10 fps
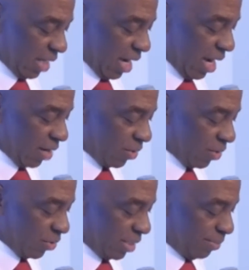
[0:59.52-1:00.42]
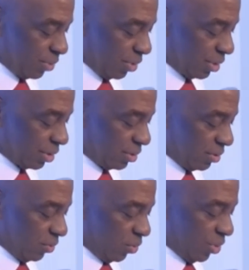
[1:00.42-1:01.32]
Our anchor scripture is
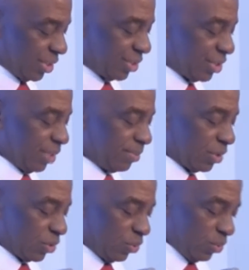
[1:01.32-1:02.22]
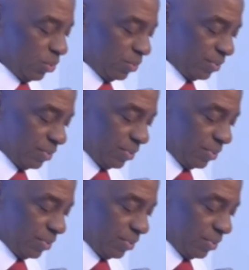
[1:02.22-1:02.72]
Colossians chapter 2